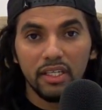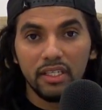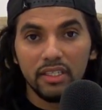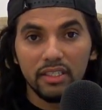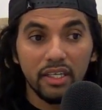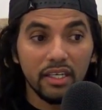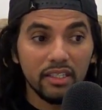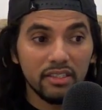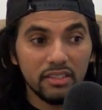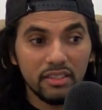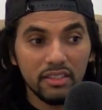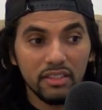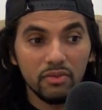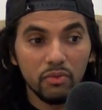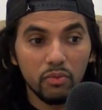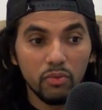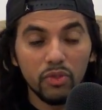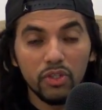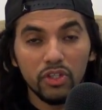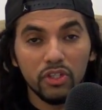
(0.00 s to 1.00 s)
Yes, at
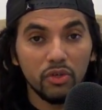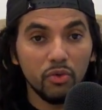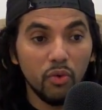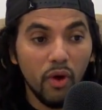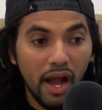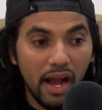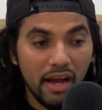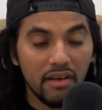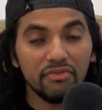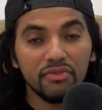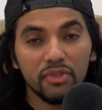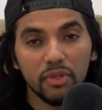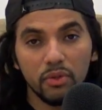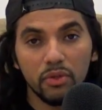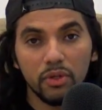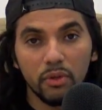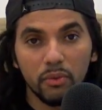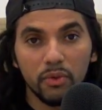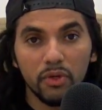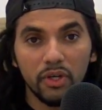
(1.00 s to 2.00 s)
work you have to go
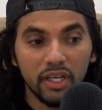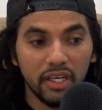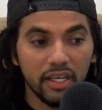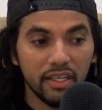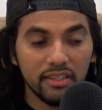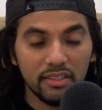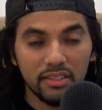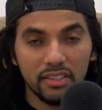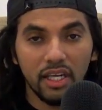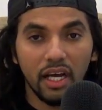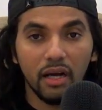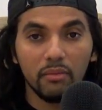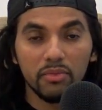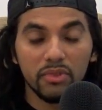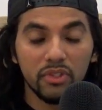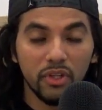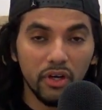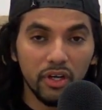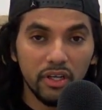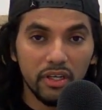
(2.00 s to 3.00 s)
to work and get the
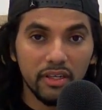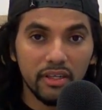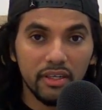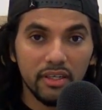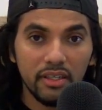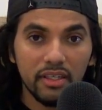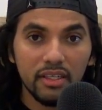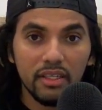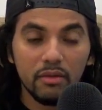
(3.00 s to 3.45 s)
job done,